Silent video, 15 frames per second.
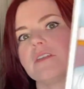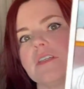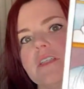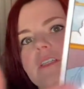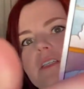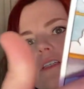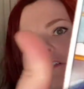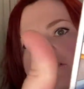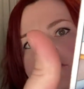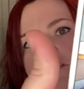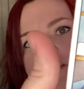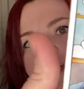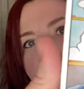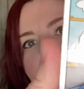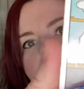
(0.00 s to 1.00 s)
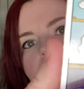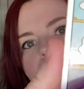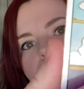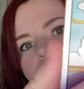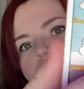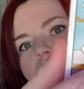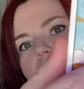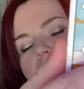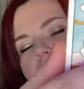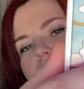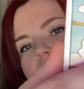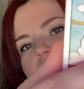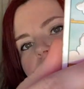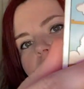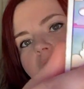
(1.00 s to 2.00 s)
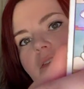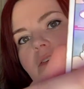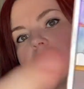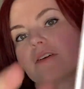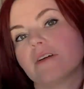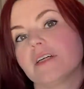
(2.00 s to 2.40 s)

is getting your thoughts together.